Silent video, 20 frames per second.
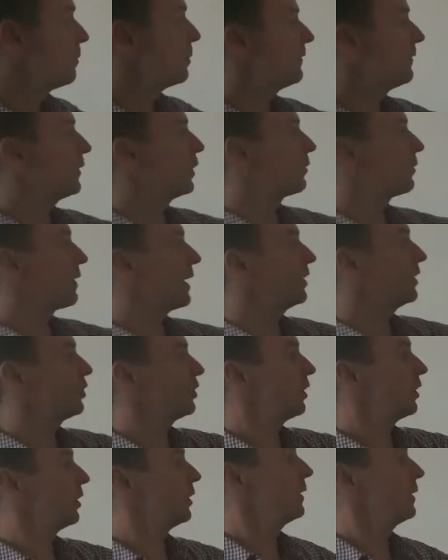If you've got a
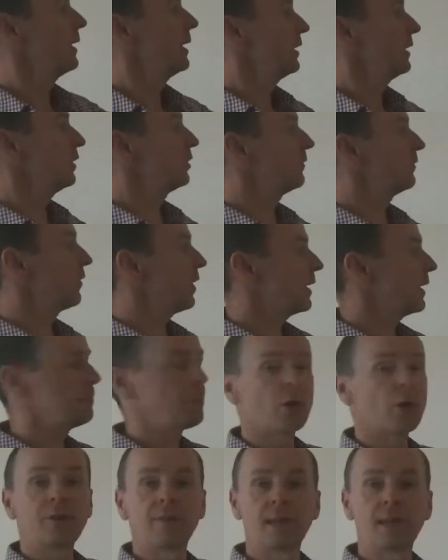ratio, you divide
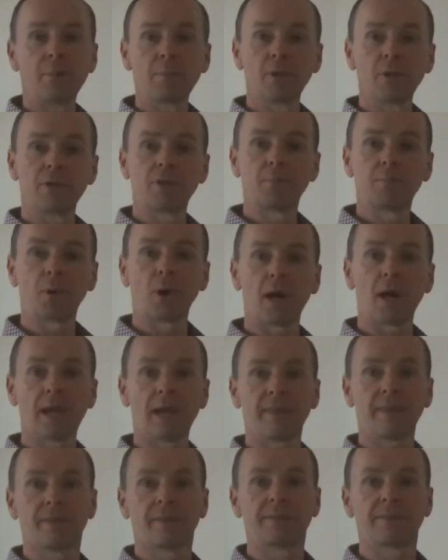both numbers
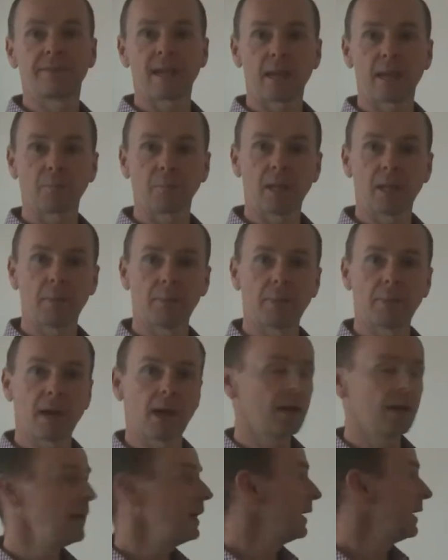by the same number.
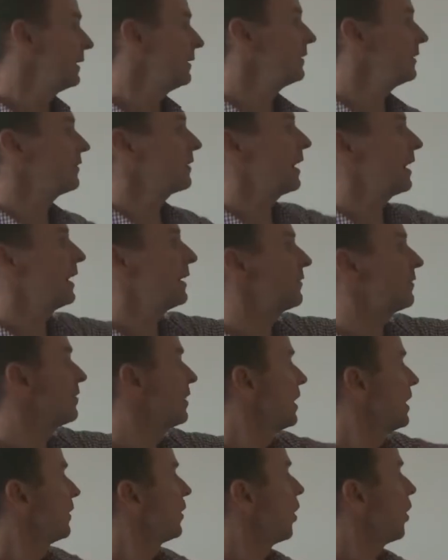In this
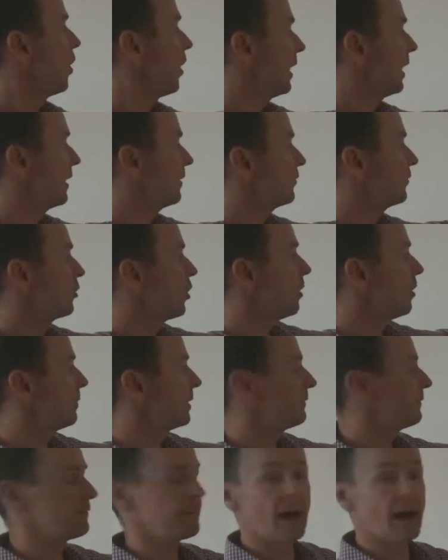case, the highest
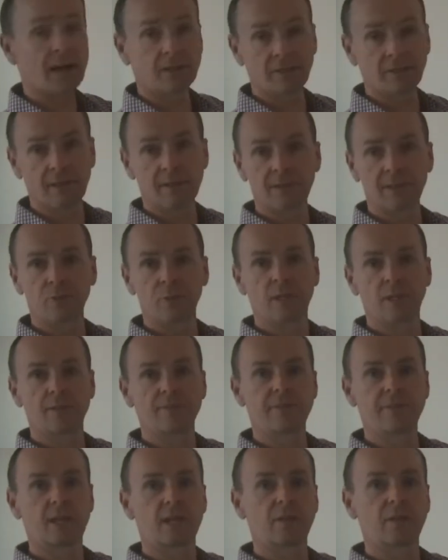common factor, that's what that
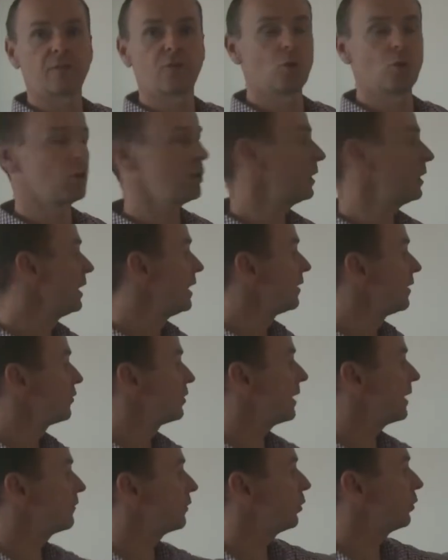stands for. So
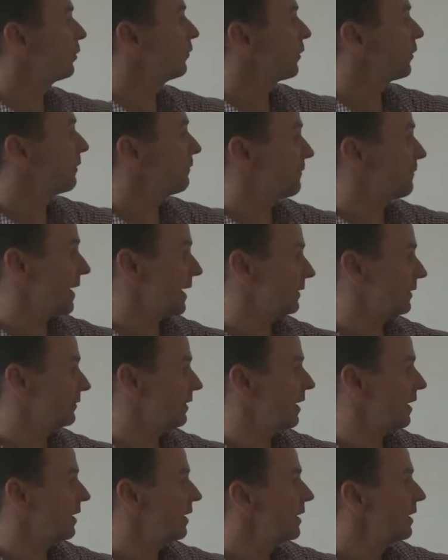you have to look for a factor
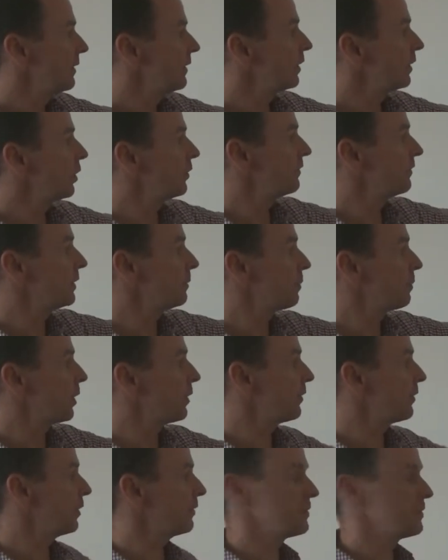that goes into both
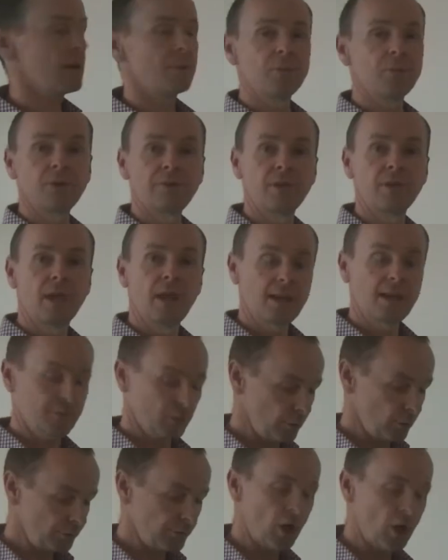those numbers. If you
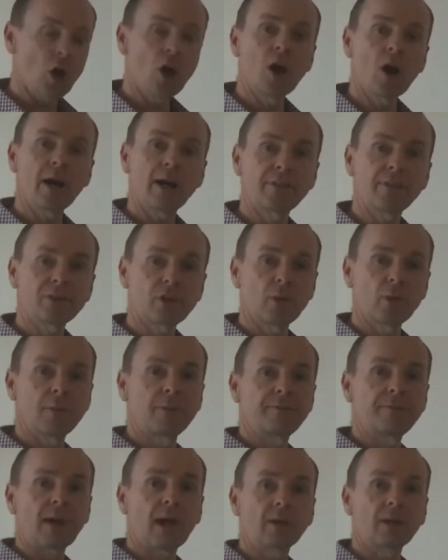look for the highest common
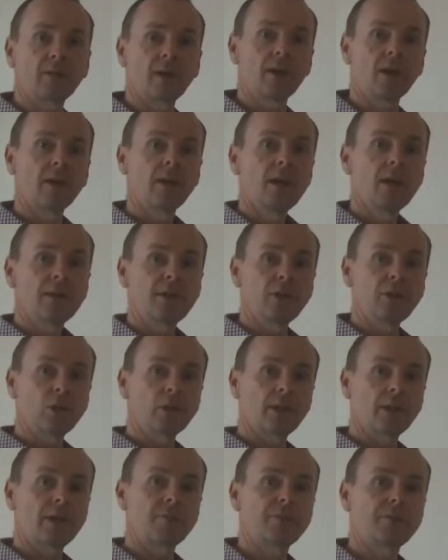factor, then you
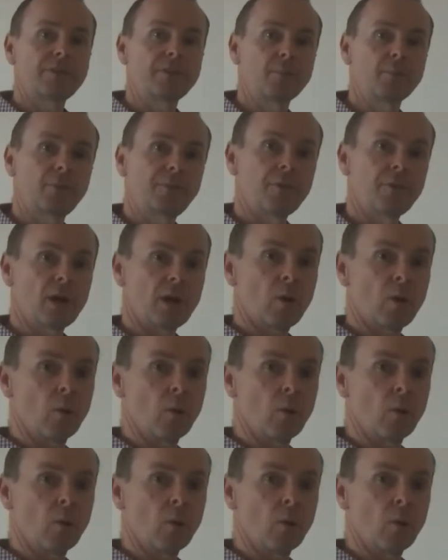only have to simplify it